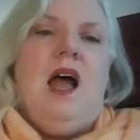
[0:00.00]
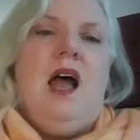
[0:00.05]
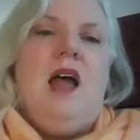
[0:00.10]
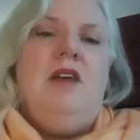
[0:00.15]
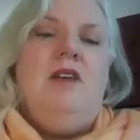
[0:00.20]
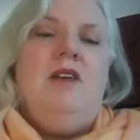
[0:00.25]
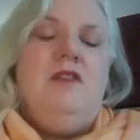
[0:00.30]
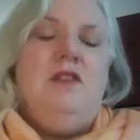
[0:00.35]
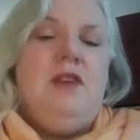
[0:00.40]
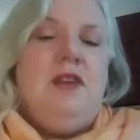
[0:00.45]

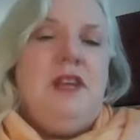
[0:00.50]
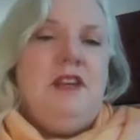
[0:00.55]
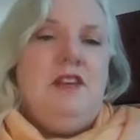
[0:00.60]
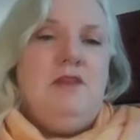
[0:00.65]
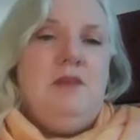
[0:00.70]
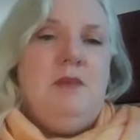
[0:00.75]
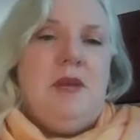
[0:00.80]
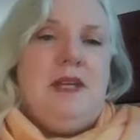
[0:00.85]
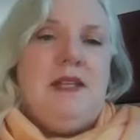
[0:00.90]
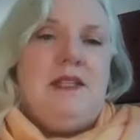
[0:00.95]
I
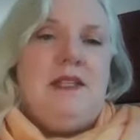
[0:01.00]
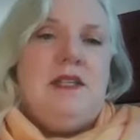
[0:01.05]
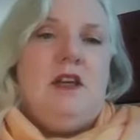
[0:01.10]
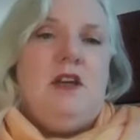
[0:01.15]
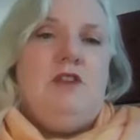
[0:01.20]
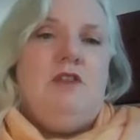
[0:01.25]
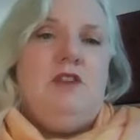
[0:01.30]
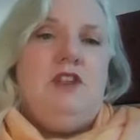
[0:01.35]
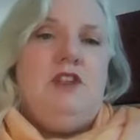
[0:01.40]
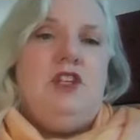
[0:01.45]
forgive
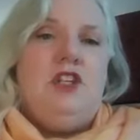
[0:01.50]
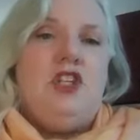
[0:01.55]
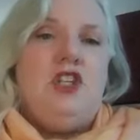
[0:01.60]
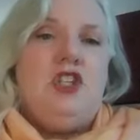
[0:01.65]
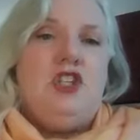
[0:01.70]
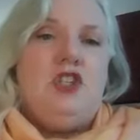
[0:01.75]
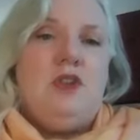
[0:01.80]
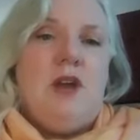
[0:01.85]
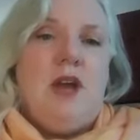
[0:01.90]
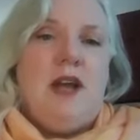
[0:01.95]
myself for
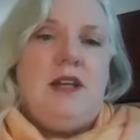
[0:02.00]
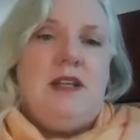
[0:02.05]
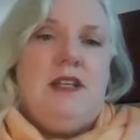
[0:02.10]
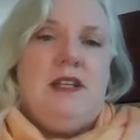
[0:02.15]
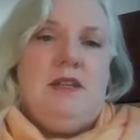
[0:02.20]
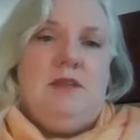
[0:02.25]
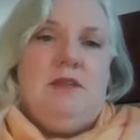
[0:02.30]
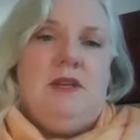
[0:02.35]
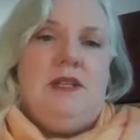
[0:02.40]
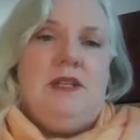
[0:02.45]

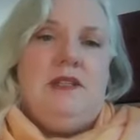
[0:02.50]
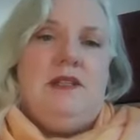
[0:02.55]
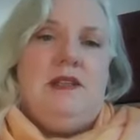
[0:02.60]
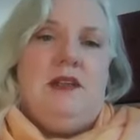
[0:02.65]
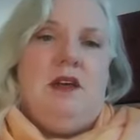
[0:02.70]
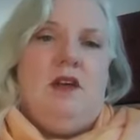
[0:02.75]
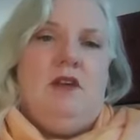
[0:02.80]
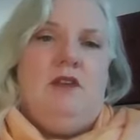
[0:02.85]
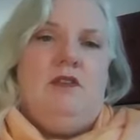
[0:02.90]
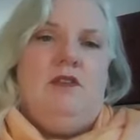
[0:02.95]
distracting
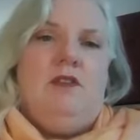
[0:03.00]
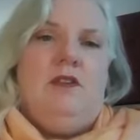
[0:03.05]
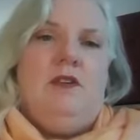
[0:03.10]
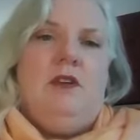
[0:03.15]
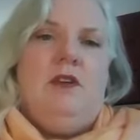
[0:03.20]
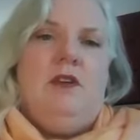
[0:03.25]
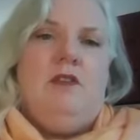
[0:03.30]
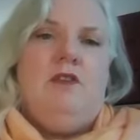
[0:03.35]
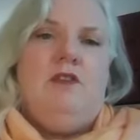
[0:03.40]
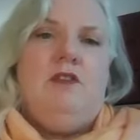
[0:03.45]
myself
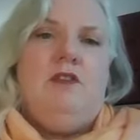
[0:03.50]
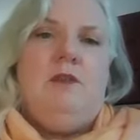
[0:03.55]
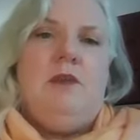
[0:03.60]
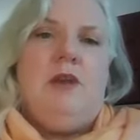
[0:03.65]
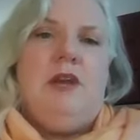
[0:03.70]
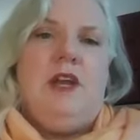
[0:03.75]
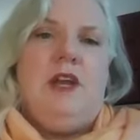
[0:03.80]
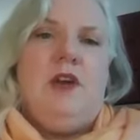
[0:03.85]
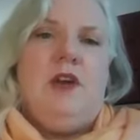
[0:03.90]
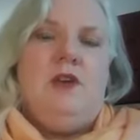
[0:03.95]
from my